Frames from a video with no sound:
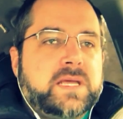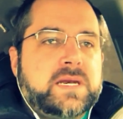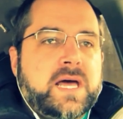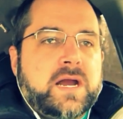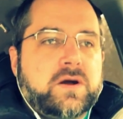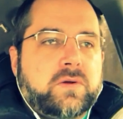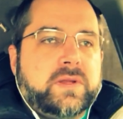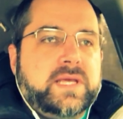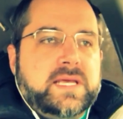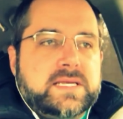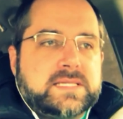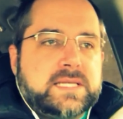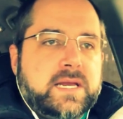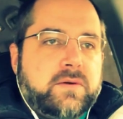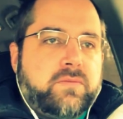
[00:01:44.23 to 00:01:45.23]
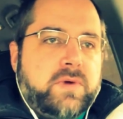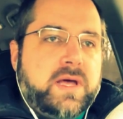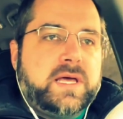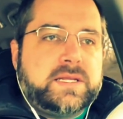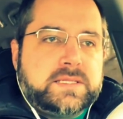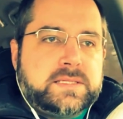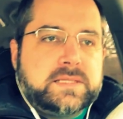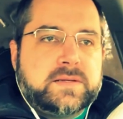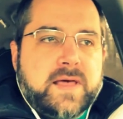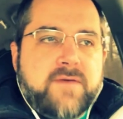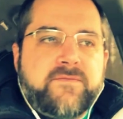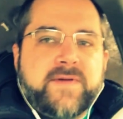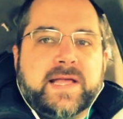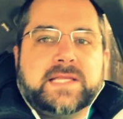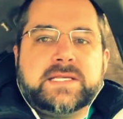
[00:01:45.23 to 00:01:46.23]
not only is that it runs,
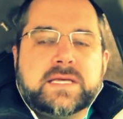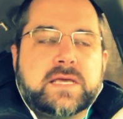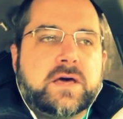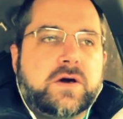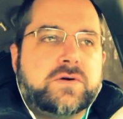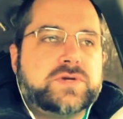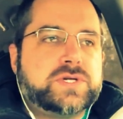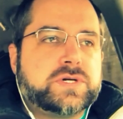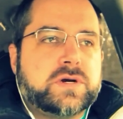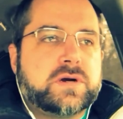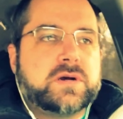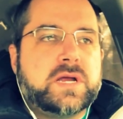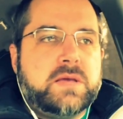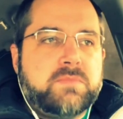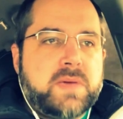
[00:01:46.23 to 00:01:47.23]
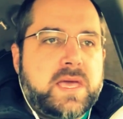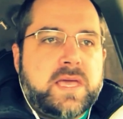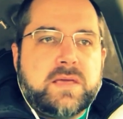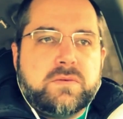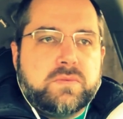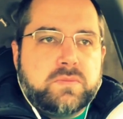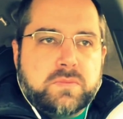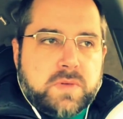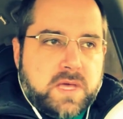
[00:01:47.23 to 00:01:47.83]
that fancy code, sure, it may